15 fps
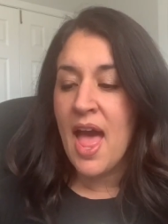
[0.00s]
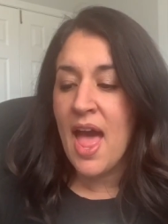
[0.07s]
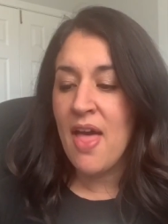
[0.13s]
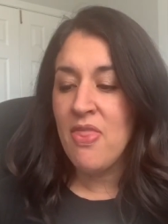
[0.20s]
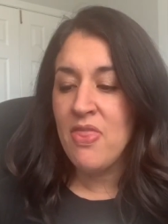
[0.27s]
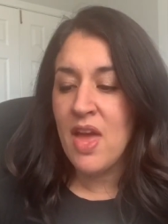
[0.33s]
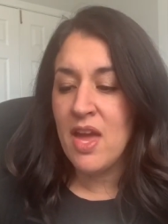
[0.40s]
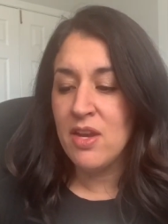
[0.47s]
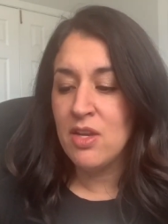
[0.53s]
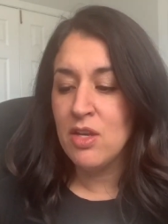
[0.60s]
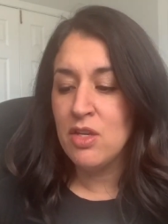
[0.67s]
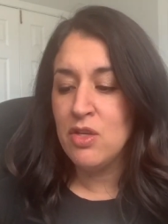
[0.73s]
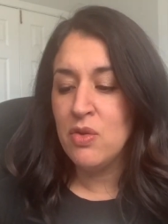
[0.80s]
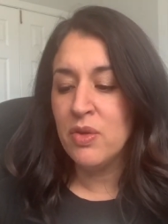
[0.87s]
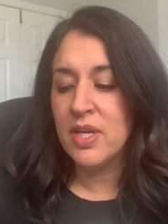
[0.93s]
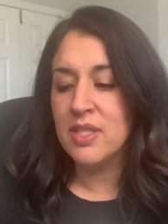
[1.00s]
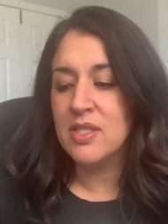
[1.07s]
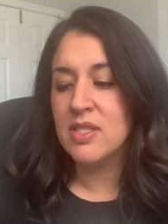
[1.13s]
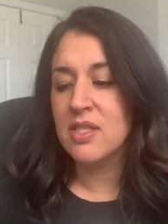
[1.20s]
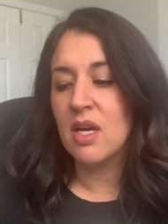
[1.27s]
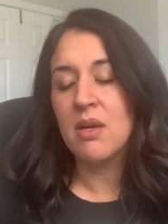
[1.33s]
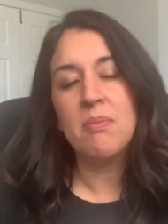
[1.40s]
And then you can
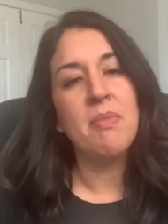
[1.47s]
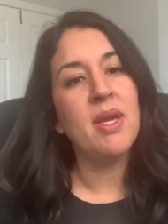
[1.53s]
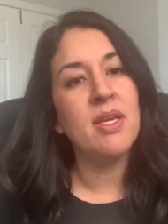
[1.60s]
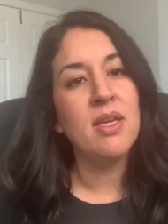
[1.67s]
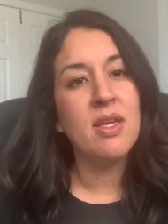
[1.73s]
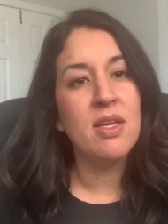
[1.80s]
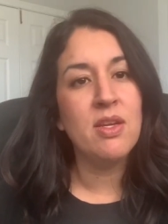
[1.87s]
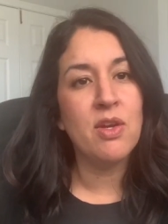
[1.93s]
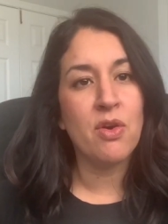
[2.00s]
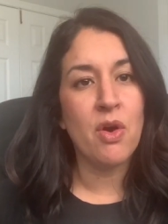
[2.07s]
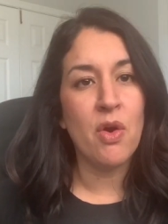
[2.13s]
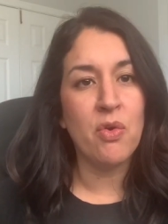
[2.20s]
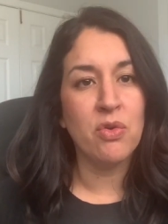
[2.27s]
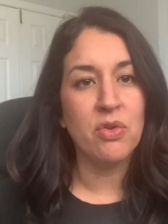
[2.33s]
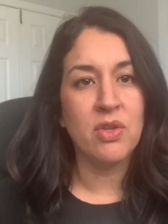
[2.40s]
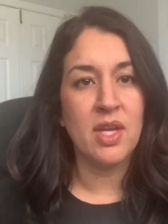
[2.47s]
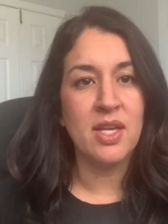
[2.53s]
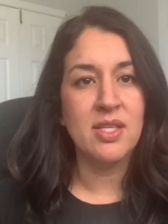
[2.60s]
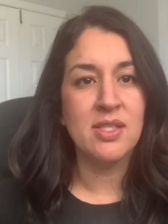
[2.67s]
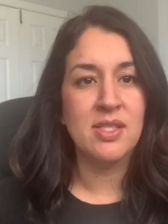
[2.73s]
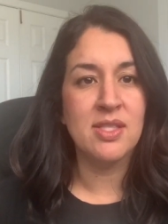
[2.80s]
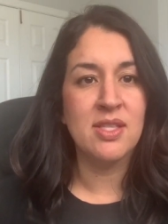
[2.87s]
start making your own
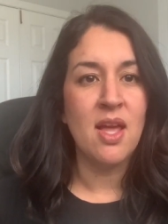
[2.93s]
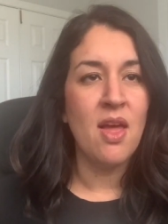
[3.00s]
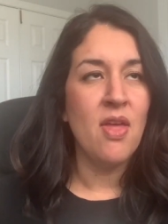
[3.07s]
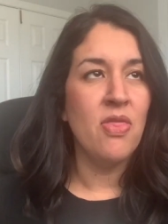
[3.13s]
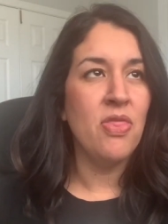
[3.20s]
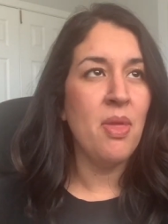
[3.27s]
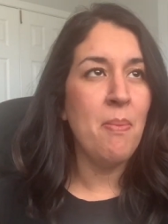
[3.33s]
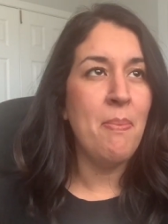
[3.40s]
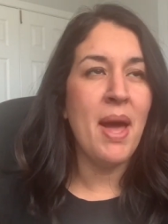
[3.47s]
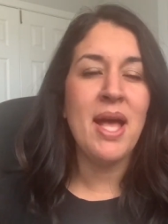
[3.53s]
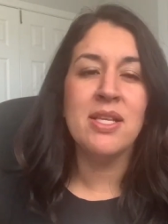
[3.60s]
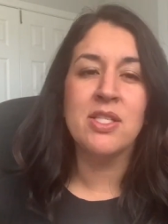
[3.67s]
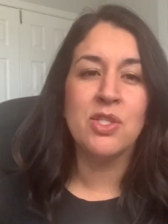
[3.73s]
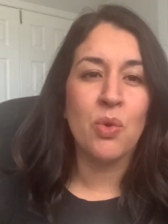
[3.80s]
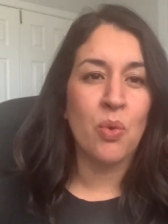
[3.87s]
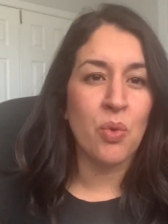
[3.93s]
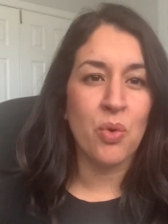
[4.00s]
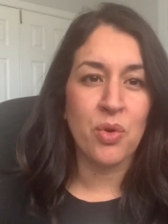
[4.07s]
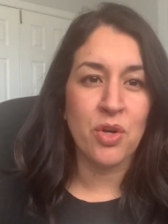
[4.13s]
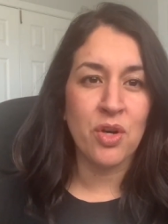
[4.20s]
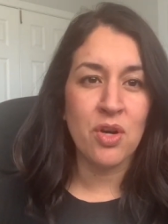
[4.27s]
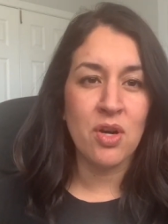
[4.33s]
lists the best
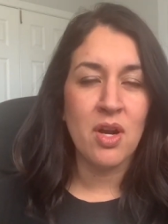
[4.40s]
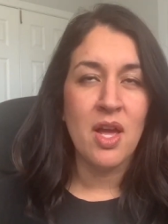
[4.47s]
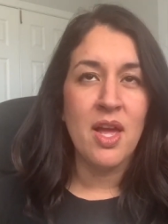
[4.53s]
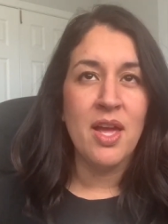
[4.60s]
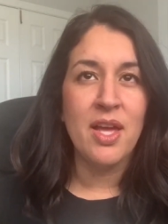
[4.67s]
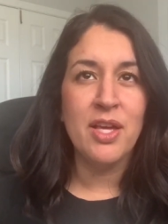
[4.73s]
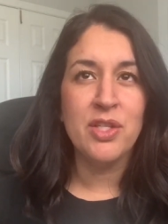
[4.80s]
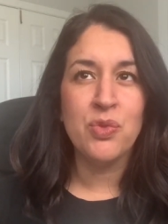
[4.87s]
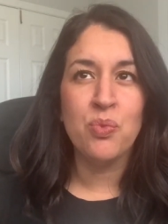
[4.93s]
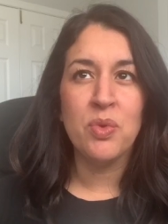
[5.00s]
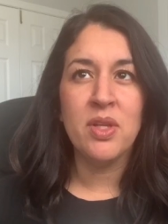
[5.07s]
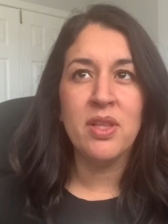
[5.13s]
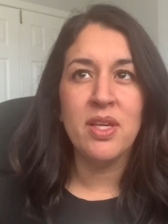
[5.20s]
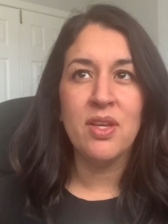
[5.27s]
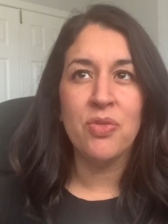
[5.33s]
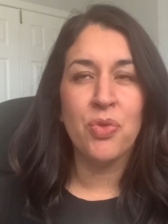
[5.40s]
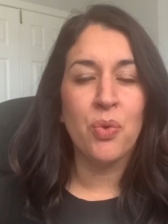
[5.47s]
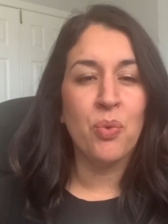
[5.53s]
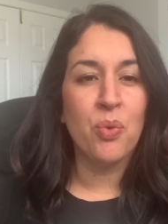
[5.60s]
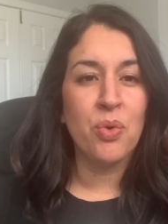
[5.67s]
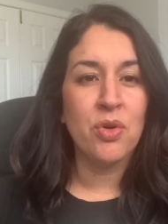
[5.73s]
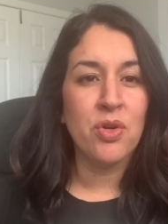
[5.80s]
order is really the
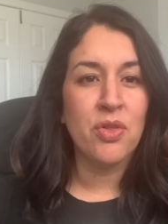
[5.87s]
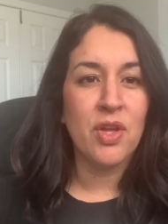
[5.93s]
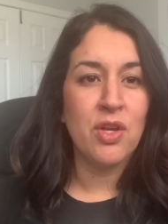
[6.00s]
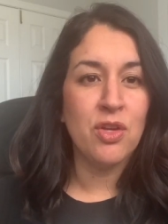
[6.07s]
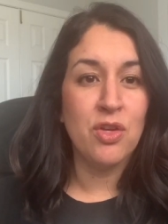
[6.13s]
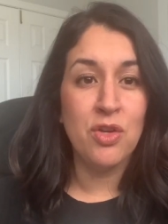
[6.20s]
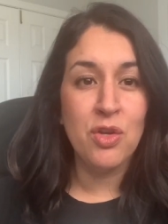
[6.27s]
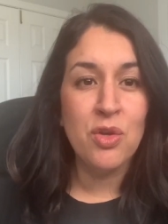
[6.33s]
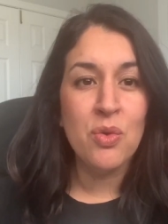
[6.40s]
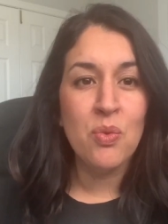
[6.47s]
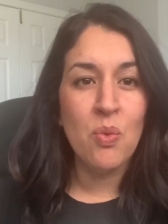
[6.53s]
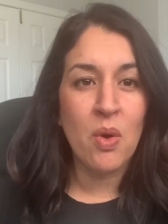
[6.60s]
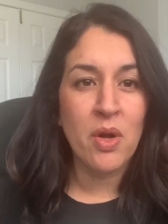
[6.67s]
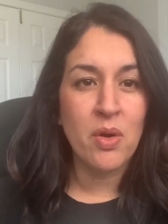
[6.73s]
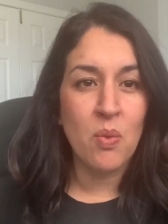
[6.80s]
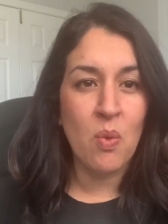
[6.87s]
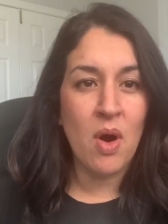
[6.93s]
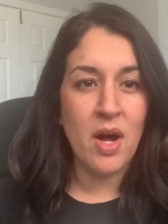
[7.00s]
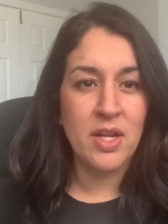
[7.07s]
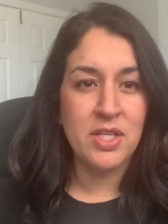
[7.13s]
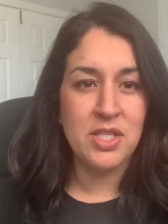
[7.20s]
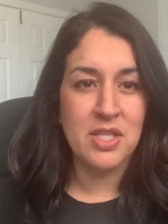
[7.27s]
order that you want to
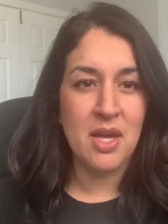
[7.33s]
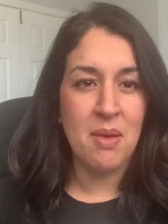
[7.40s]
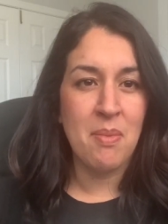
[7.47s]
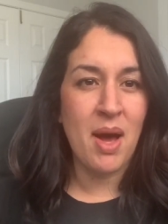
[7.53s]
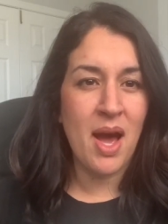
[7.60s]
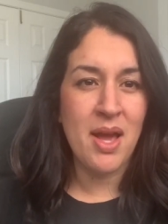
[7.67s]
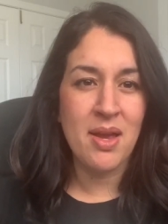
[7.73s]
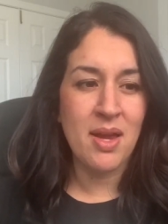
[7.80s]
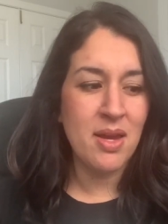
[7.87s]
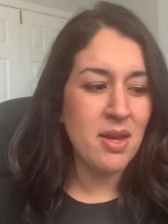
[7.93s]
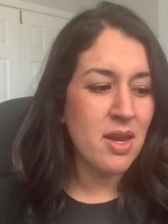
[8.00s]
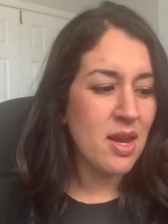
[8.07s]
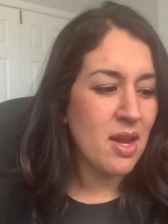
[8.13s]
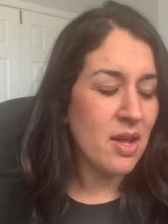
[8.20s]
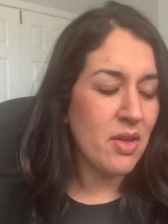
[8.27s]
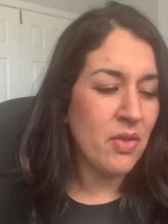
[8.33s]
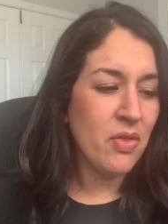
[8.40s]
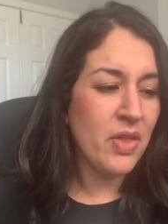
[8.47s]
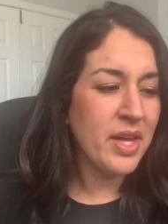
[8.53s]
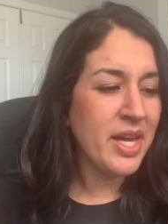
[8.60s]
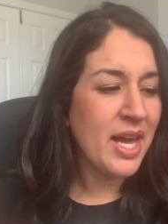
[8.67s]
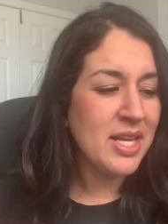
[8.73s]
watch them. I
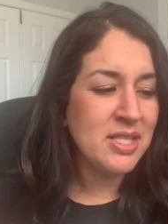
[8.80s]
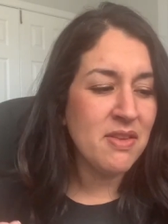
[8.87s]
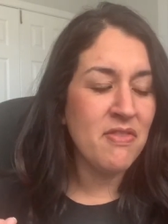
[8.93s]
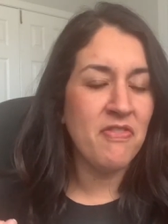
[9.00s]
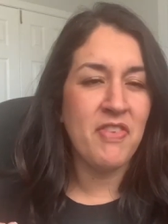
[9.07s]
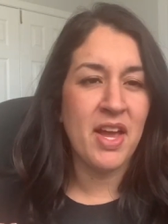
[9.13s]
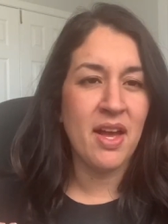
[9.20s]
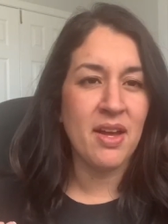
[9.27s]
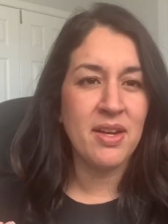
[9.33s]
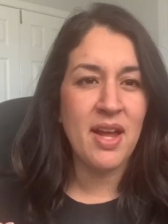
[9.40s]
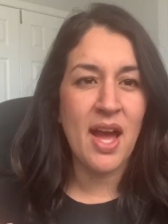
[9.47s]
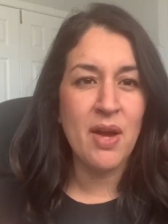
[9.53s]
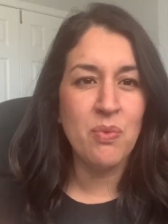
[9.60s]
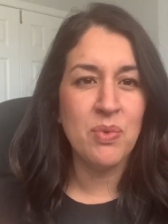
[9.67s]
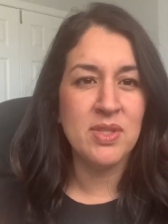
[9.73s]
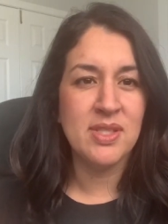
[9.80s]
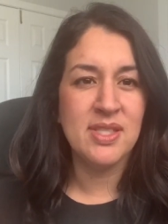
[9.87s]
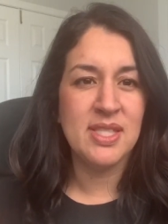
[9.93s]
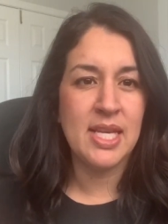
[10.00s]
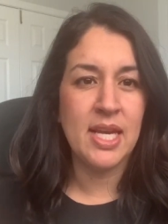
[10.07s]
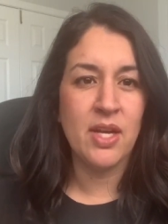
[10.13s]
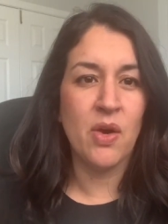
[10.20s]
like as a fan, I wouldn't
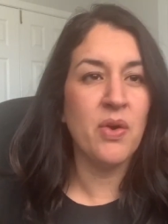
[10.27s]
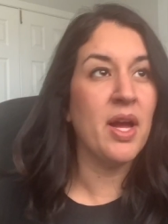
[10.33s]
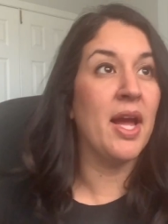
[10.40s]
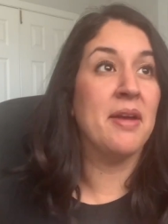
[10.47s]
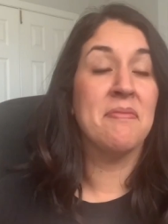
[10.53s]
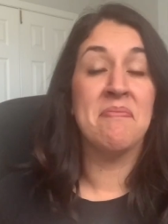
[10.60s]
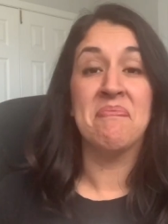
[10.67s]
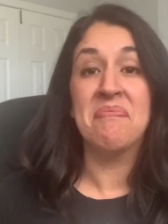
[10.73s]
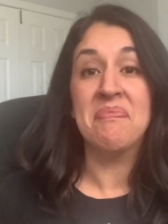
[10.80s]
say, okay,